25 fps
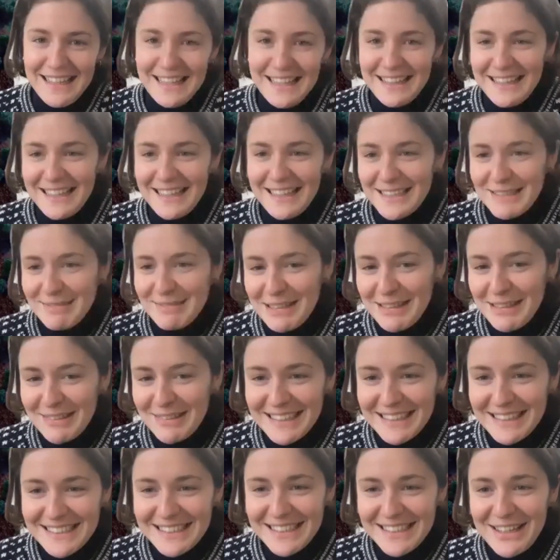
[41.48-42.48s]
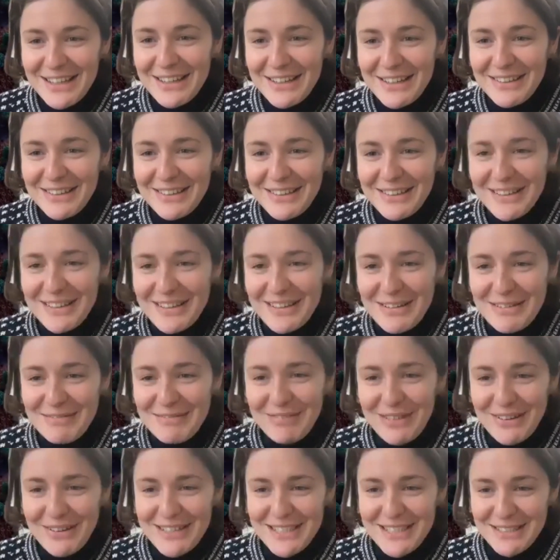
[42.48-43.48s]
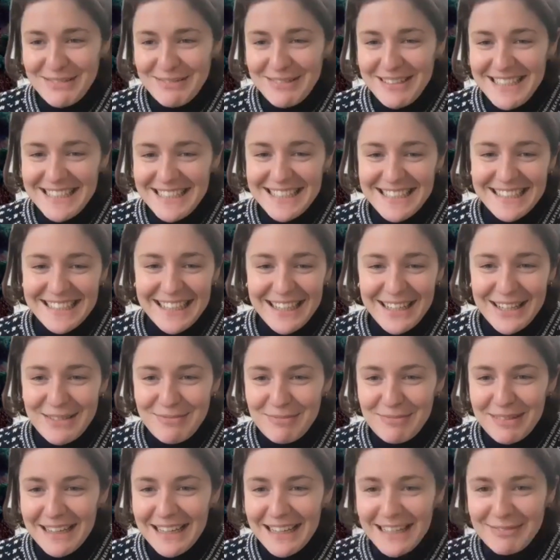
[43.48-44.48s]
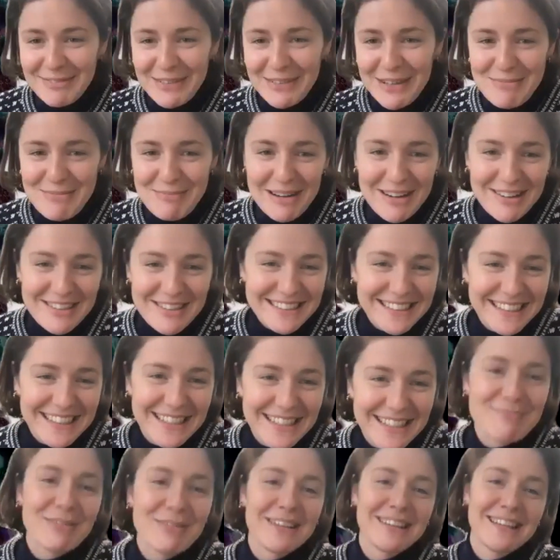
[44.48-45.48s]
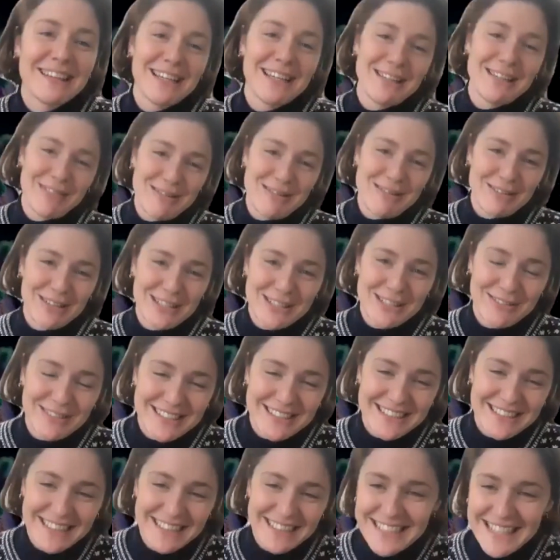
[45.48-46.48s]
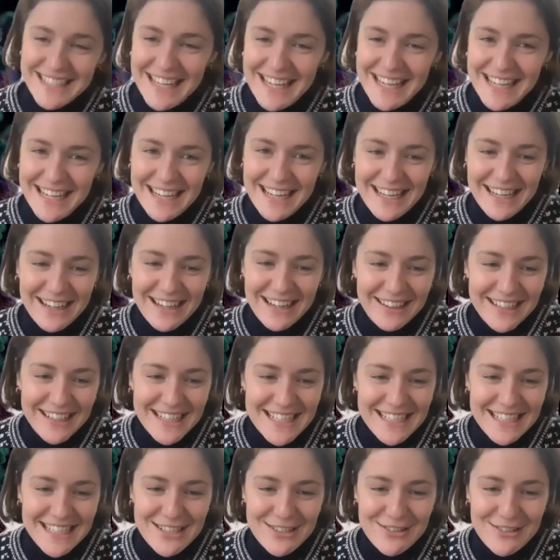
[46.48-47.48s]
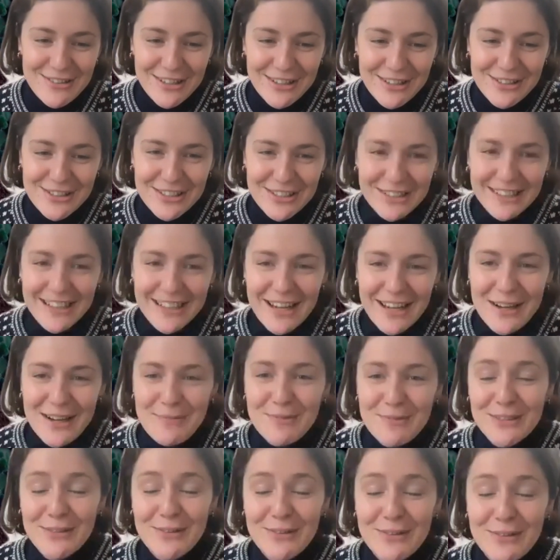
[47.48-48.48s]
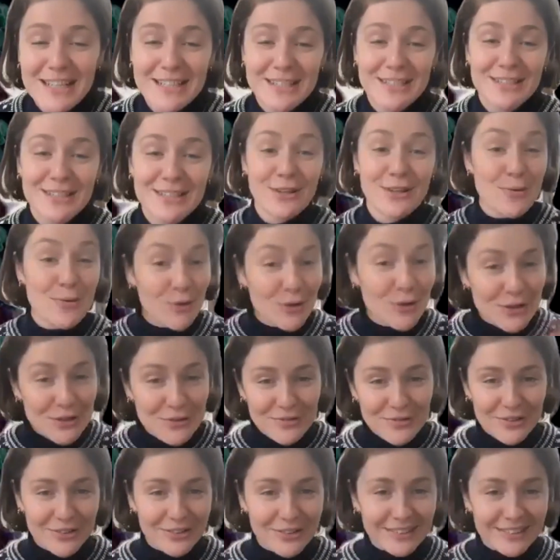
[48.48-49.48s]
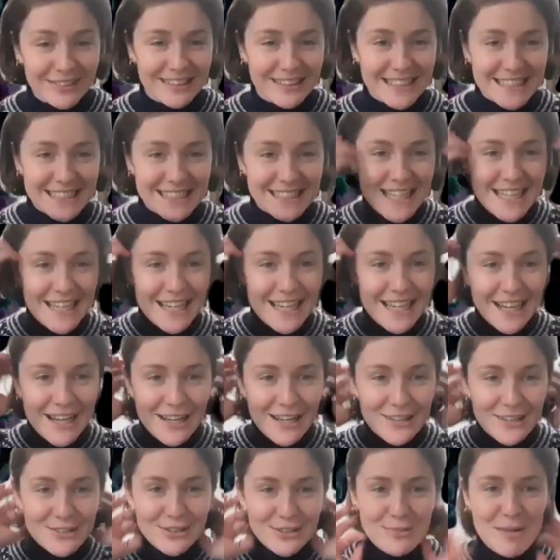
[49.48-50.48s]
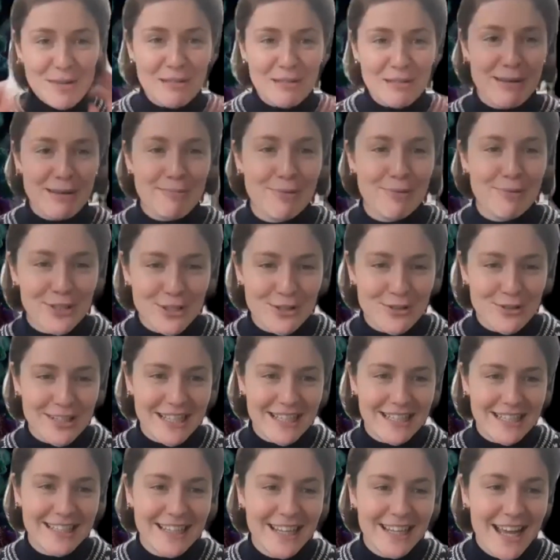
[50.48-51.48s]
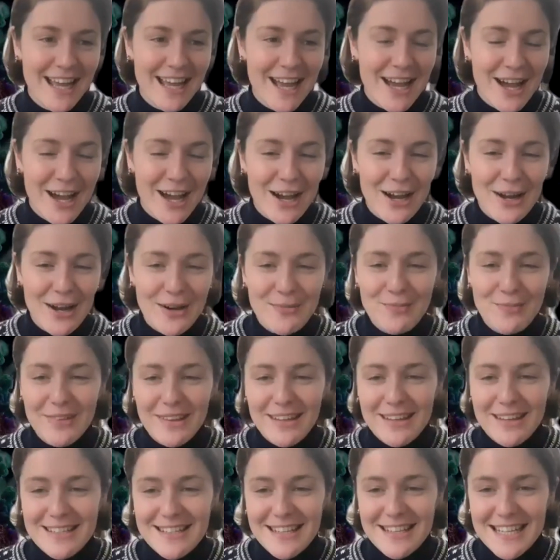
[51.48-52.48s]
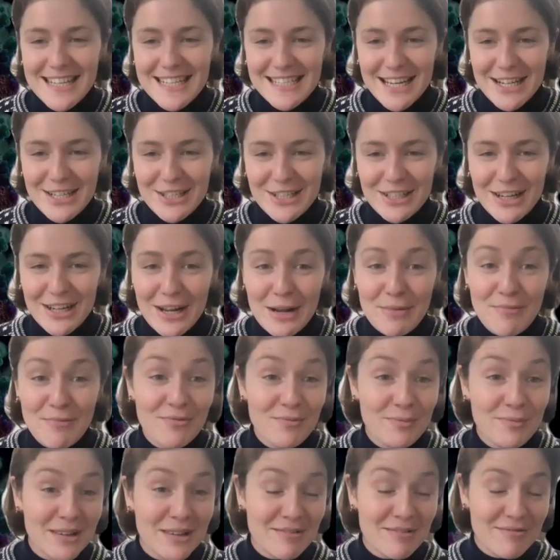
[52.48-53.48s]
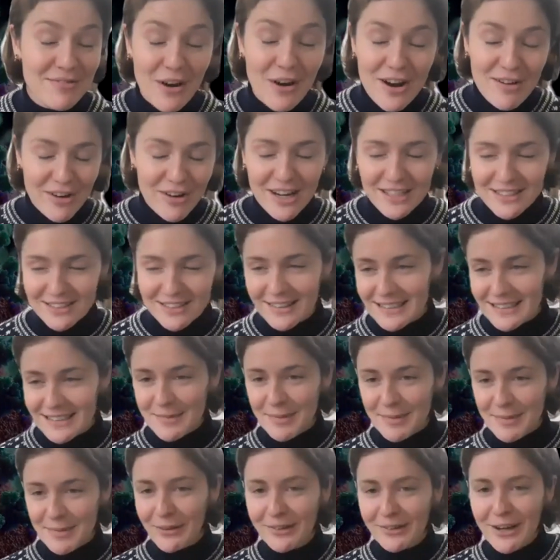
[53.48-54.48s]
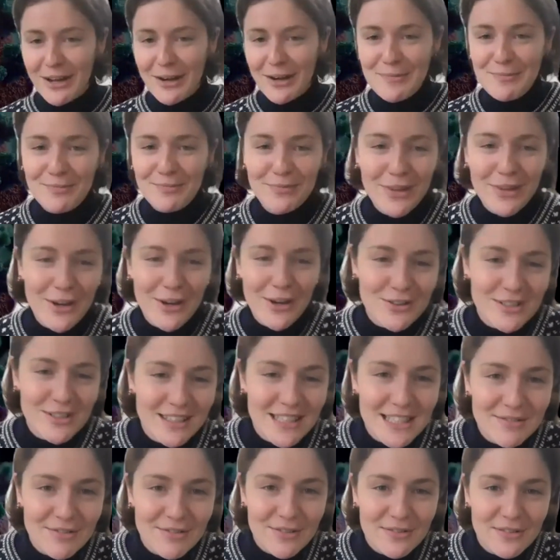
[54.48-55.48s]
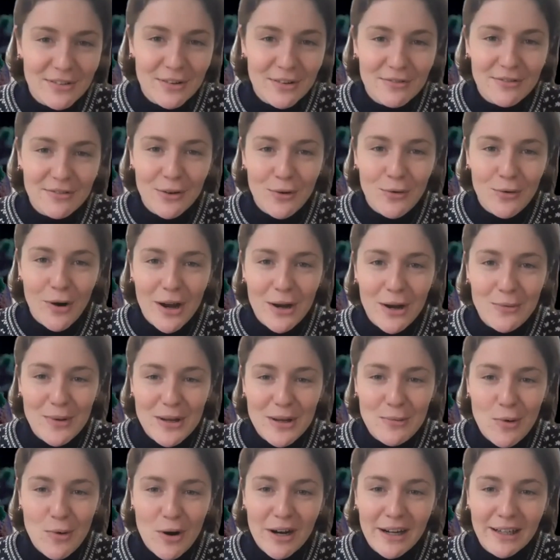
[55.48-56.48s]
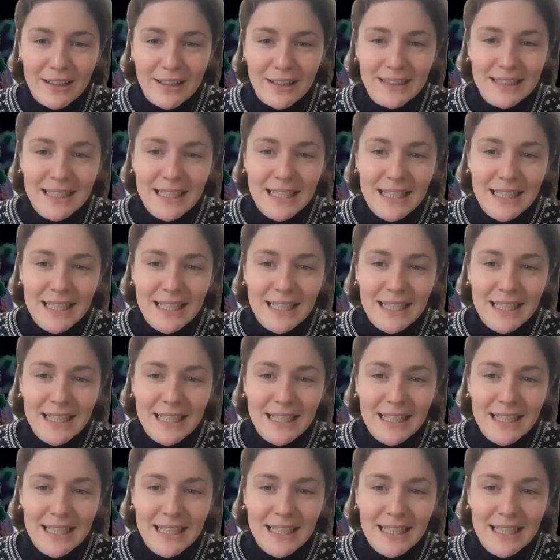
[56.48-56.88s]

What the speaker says: Thanks, Bilal. That's very sweet and very embarrassing, but thank you very much for such a kind introduction. So it is so wonderful to see so many people tuned in to this session. I've been very, very excited about hosting this for quite a wee while.